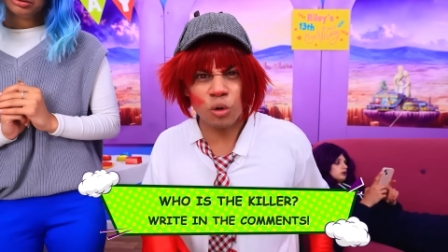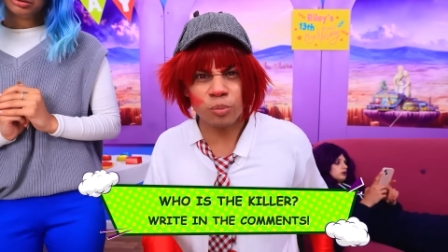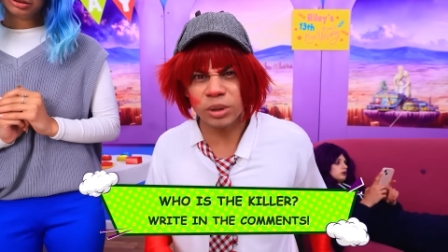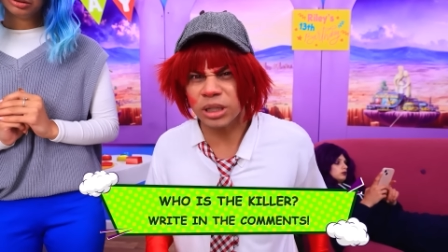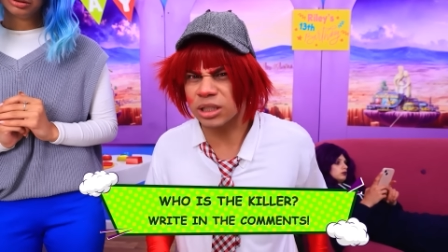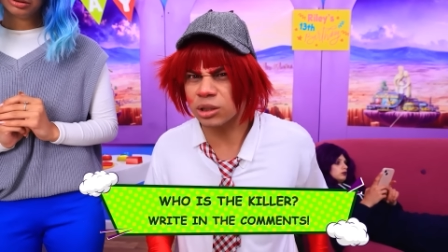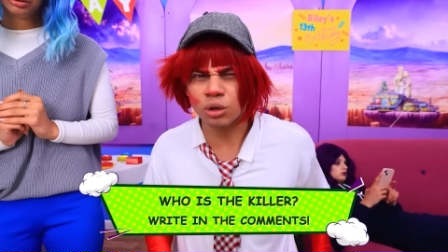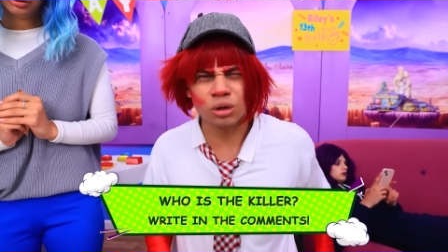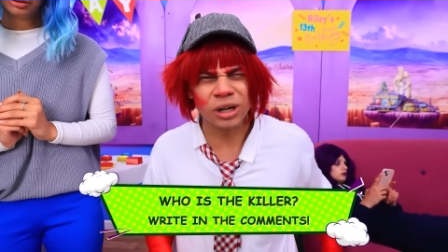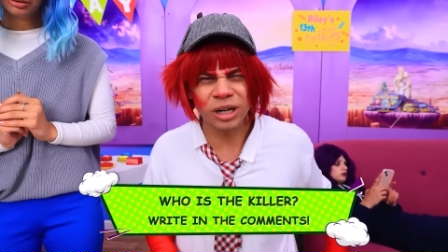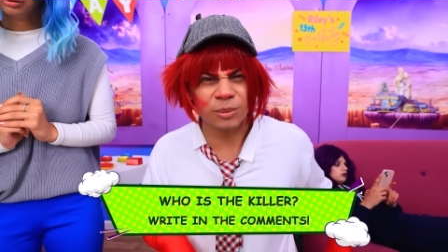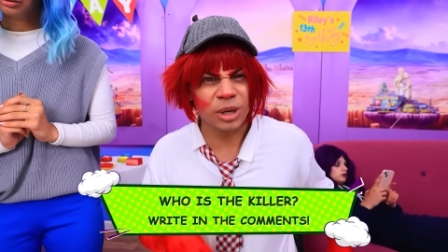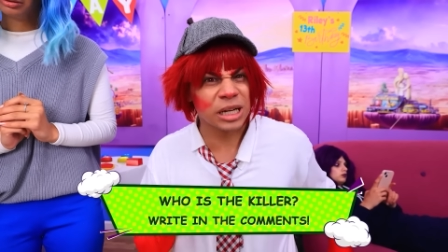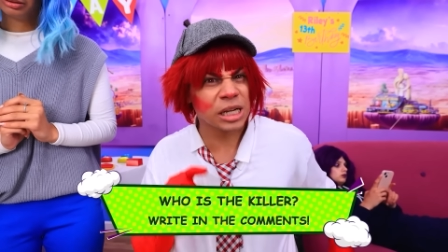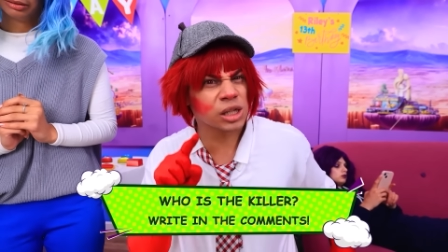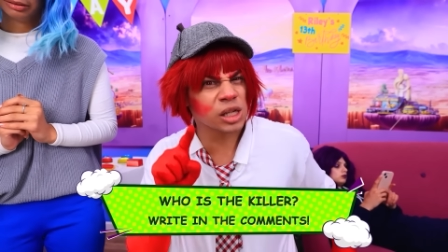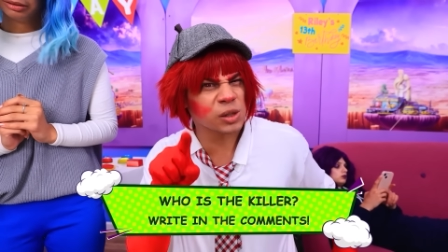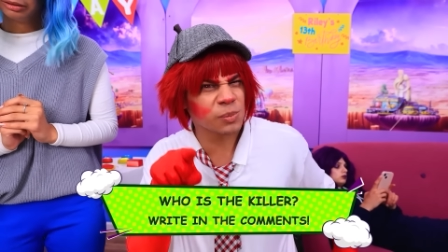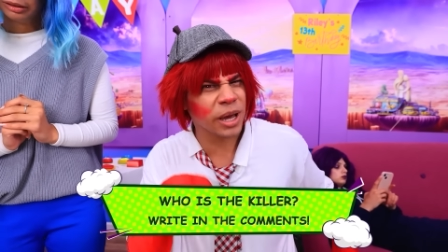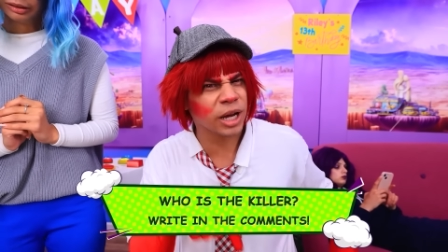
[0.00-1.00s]
Who do
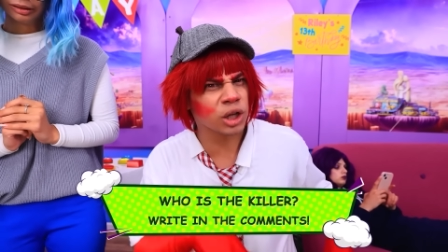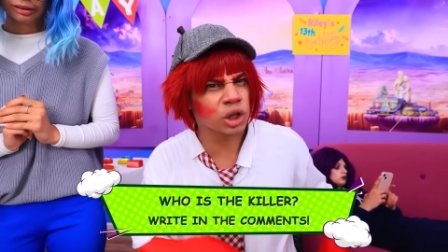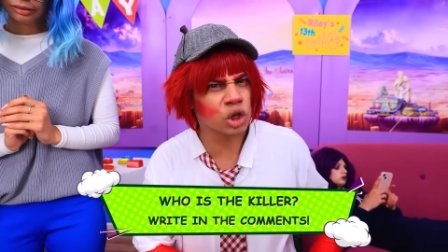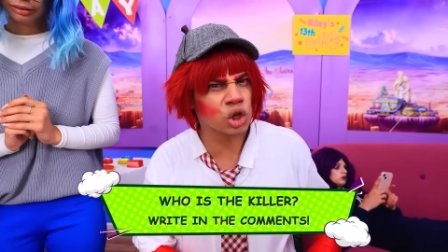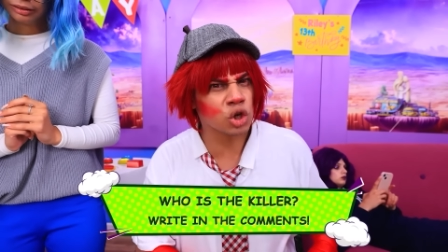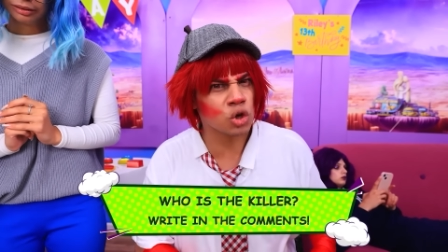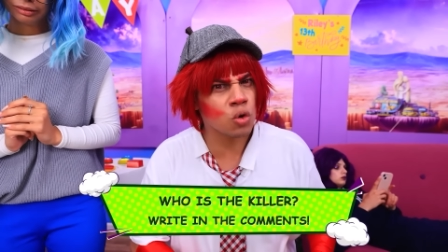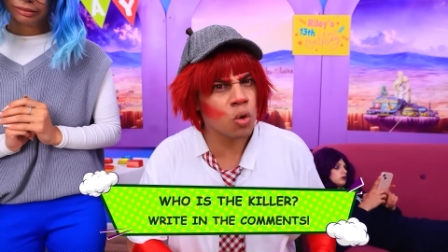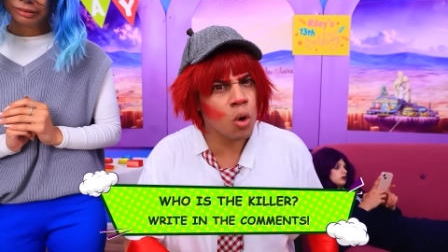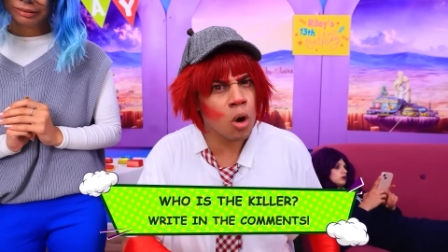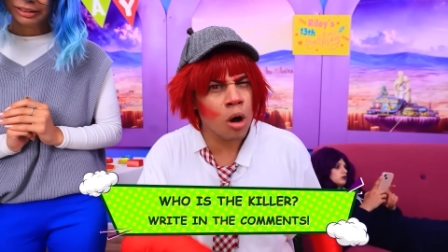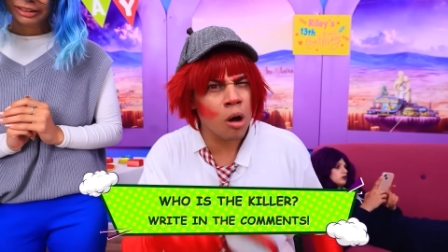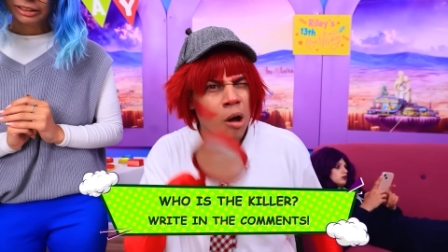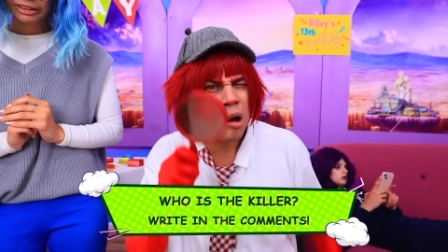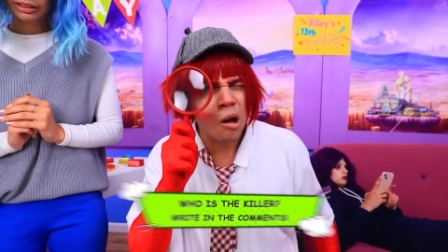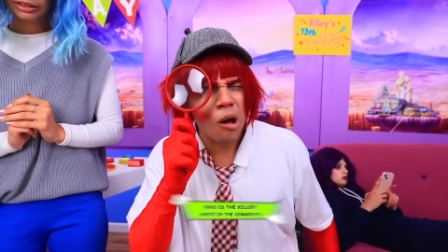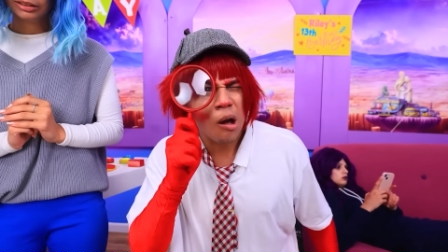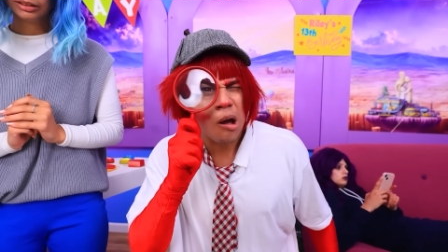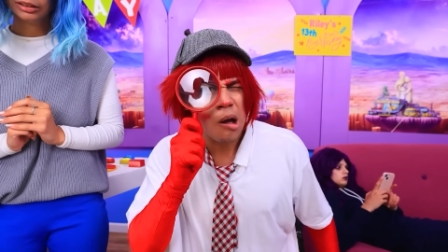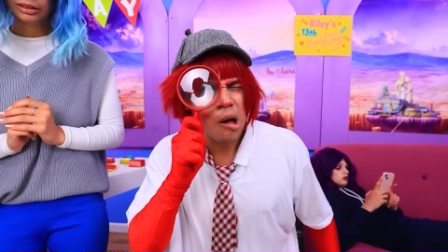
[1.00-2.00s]
you think the killer
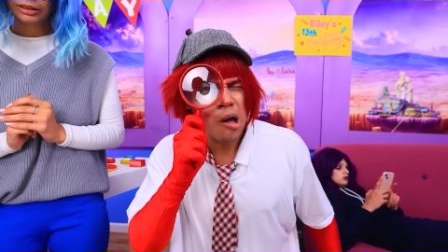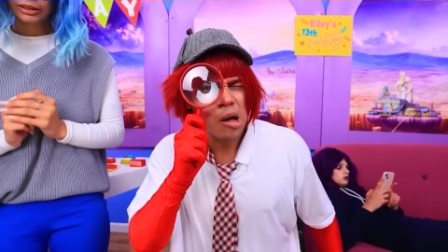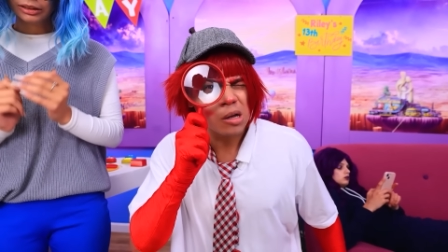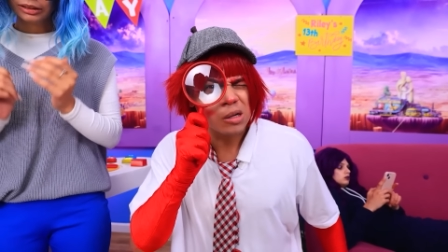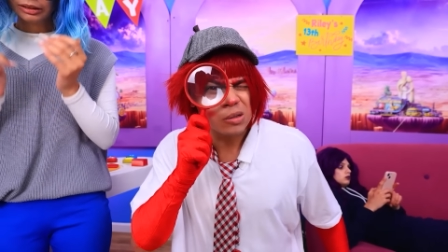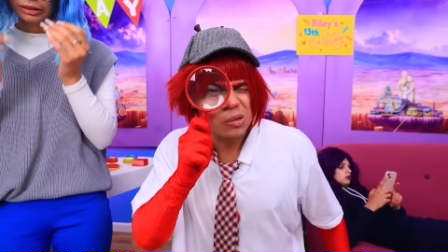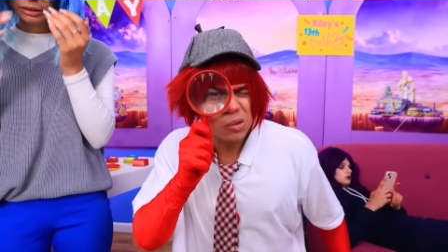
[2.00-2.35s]
is?